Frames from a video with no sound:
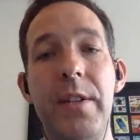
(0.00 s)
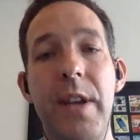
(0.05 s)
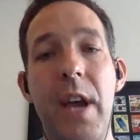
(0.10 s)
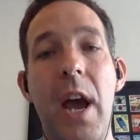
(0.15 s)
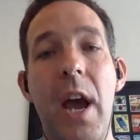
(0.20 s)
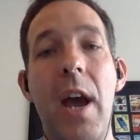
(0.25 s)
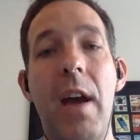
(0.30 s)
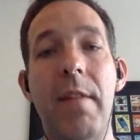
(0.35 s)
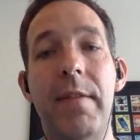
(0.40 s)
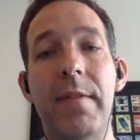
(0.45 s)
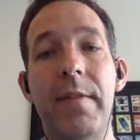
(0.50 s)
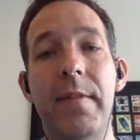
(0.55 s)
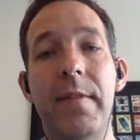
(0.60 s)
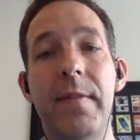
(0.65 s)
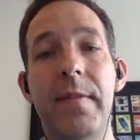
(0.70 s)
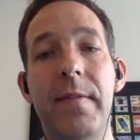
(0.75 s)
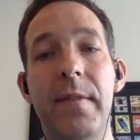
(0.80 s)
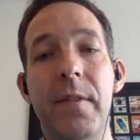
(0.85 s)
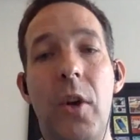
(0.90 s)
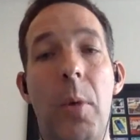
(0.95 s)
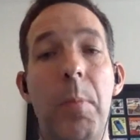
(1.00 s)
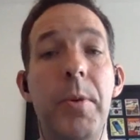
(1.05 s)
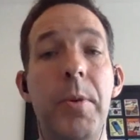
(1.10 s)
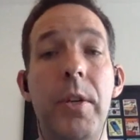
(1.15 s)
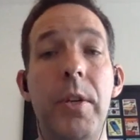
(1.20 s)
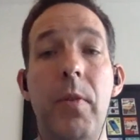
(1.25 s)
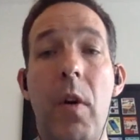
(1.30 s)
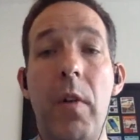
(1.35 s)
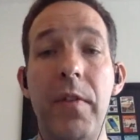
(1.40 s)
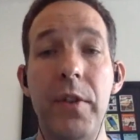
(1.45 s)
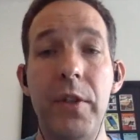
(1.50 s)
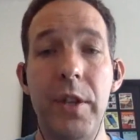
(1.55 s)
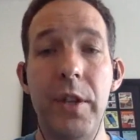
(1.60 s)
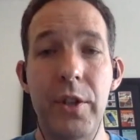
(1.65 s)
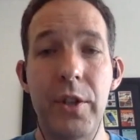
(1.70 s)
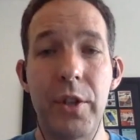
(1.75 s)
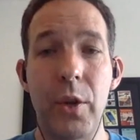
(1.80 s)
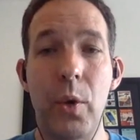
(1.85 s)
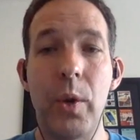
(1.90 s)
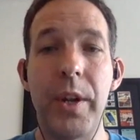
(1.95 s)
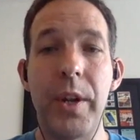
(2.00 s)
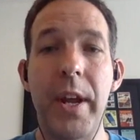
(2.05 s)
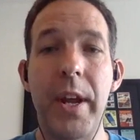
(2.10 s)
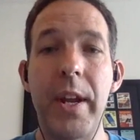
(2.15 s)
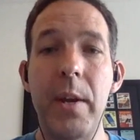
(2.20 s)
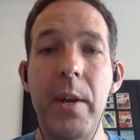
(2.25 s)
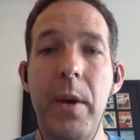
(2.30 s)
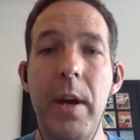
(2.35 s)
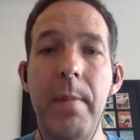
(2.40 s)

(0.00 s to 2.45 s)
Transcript: to have copies of Office installed anyway.